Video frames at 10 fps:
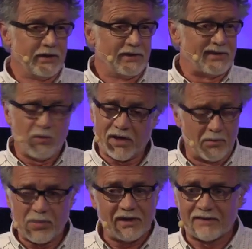See, we can
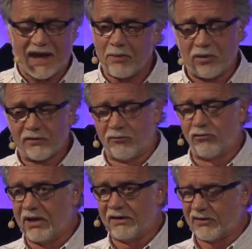be disciples of
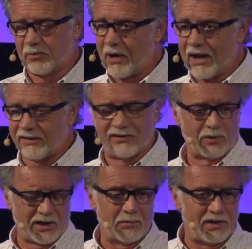religious practice, we
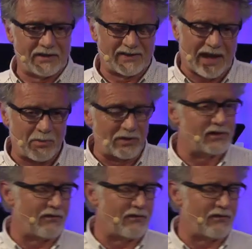can be disciples of